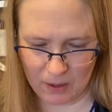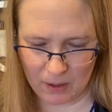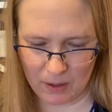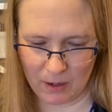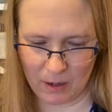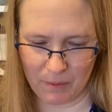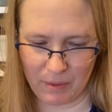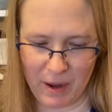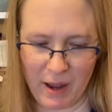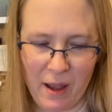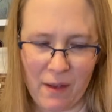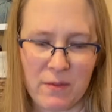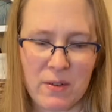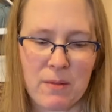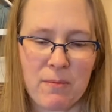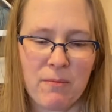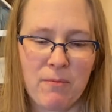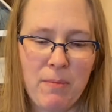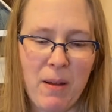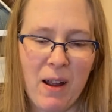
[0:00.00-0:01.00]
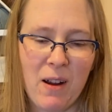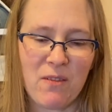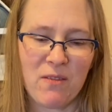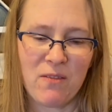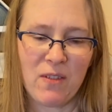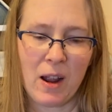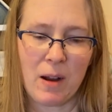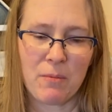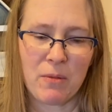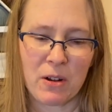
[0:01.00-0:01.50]
Now we have some
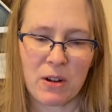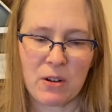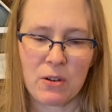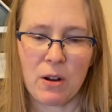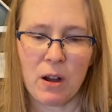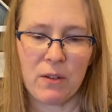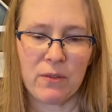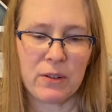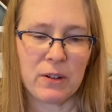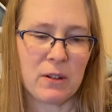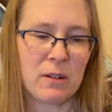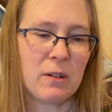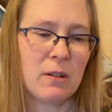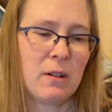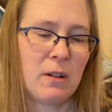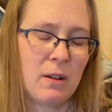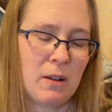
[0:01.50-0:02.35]
fabric softener,